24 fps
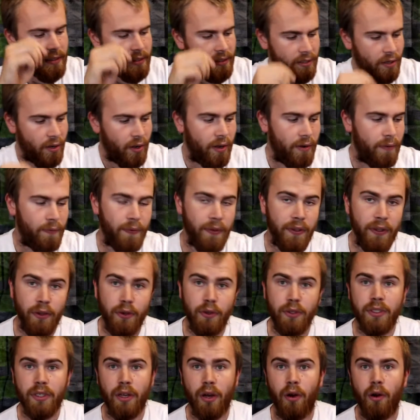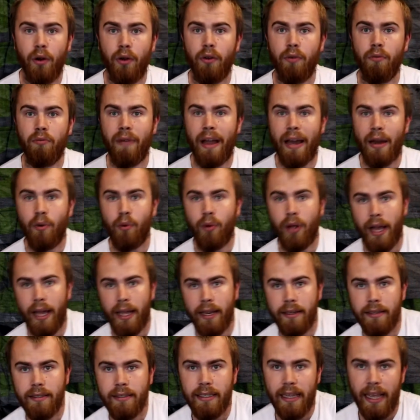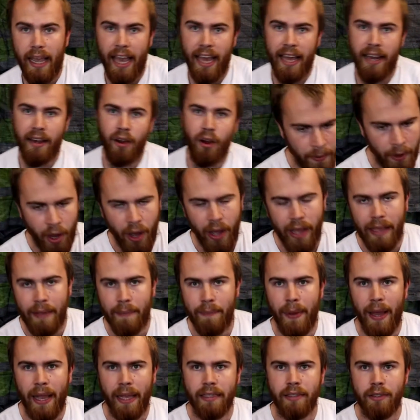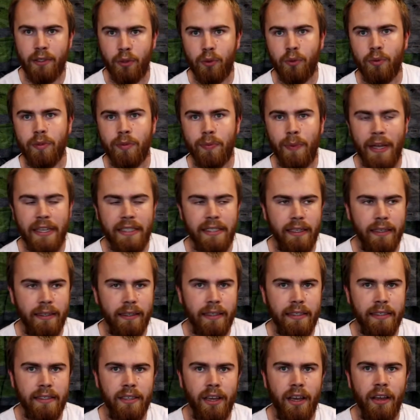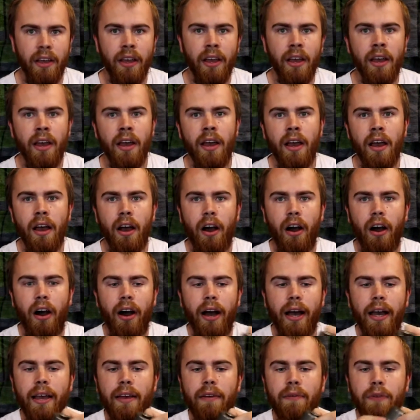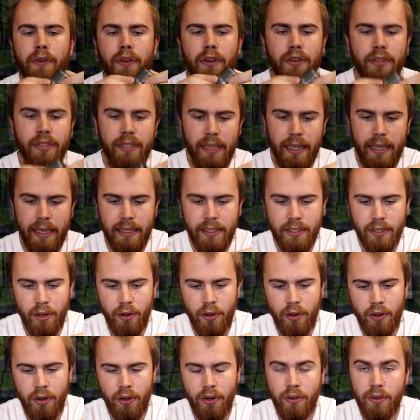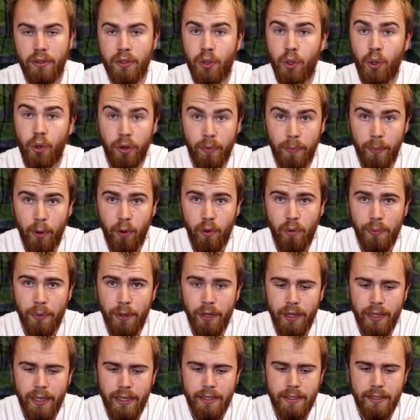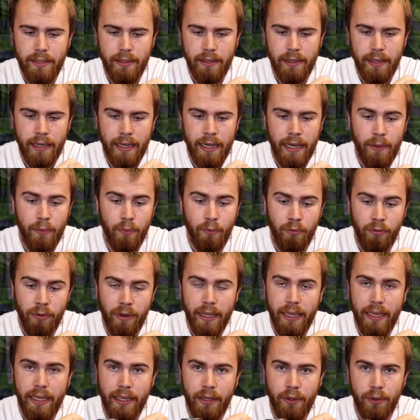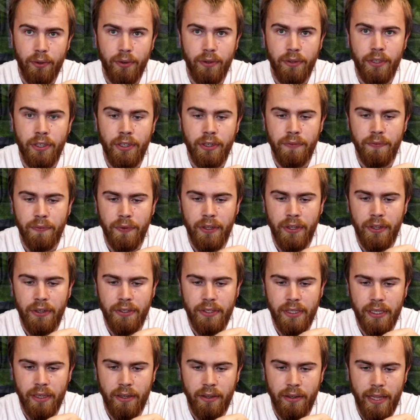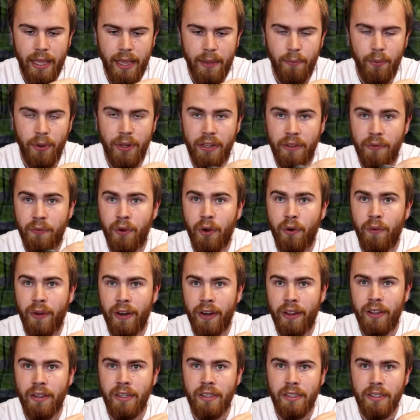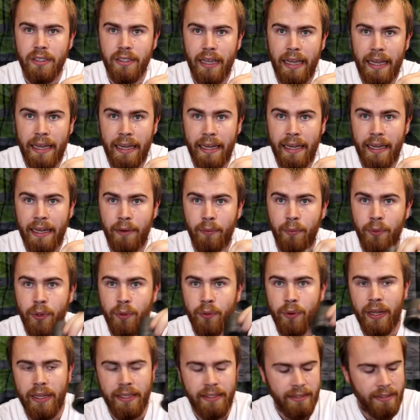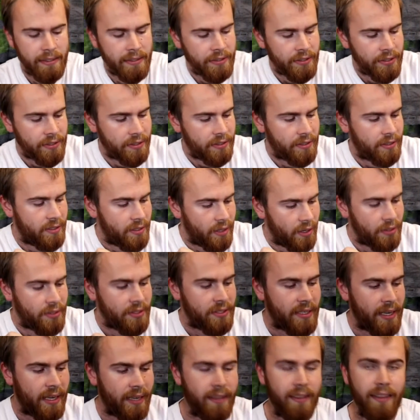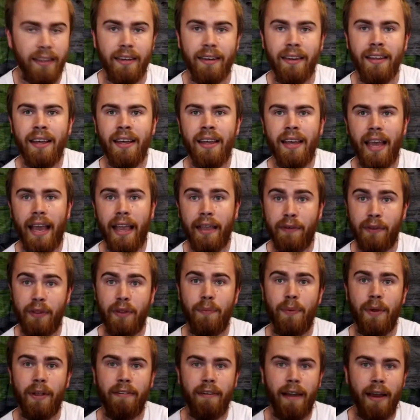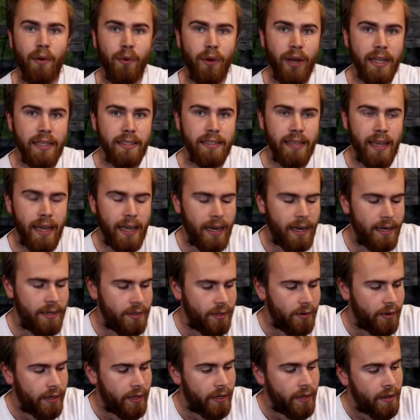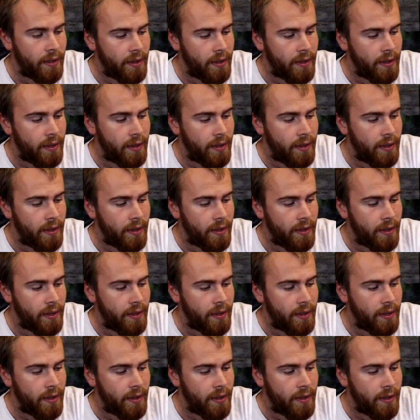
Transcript: designed for use on rattle guns and high impact tools basically. So I have used these on torque multipliers. Really good for using on them when you've got one of those wheel nuts that is just so stuck that even the big rattle guns can't undo it.